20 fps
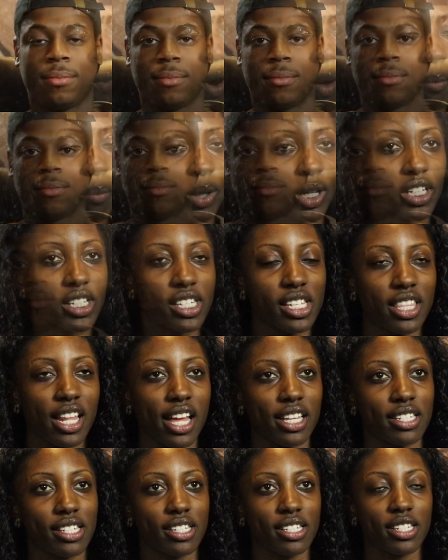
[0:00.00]
One person
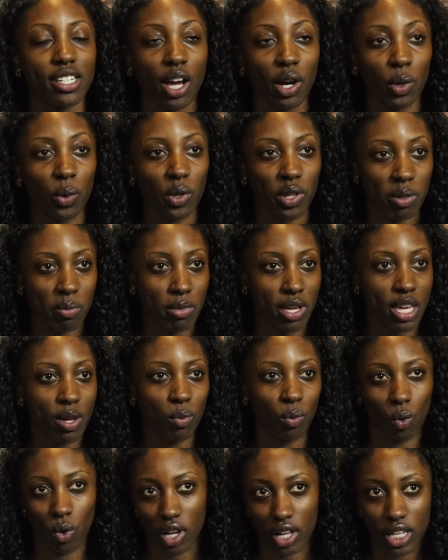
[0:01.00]
that stuck with
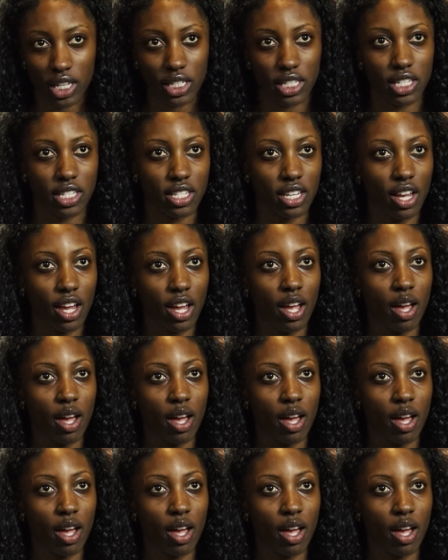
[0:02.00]
me was